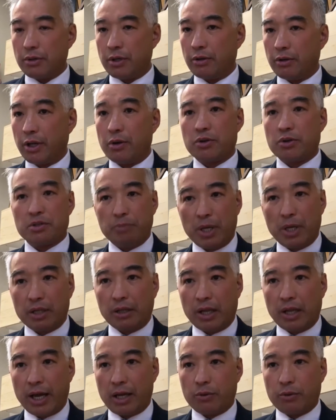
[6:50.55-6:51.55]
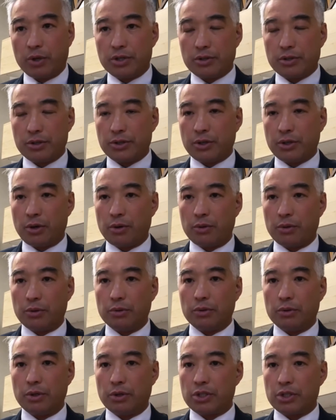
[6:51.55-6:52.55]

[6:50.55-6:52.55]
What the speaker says: They don't speak the language, so